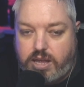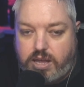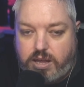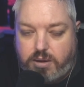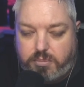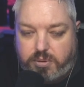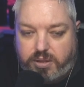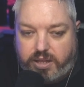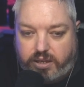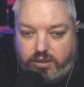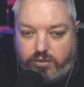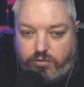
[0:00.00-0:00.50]

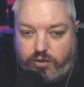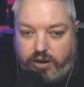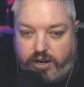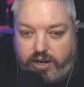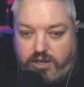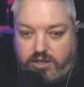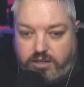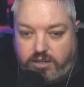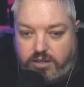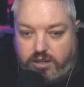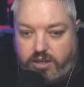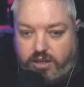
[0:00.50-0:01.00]
But that's
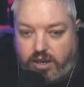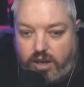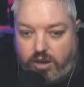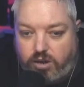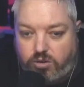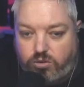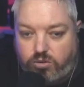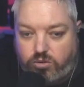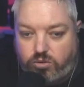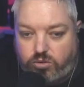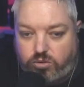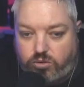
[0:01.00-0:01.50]
fine. It could
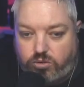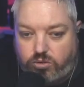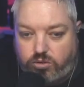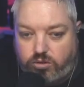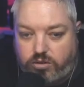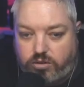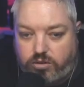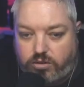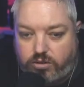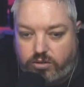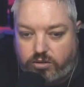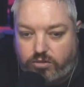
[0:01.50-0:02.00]
go
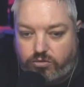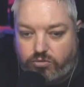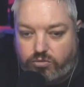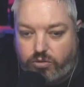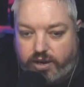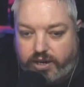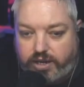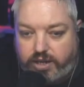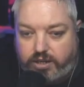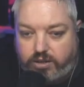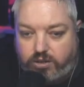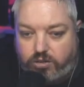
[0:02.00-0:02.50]

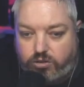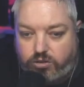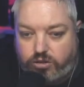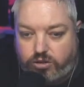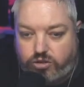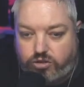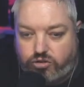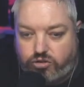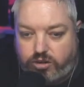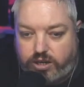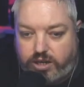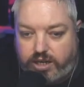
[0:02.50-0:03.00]
right or
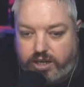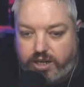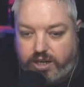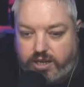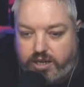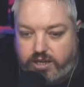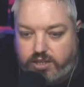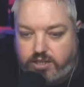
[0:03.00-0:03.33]
straight, and then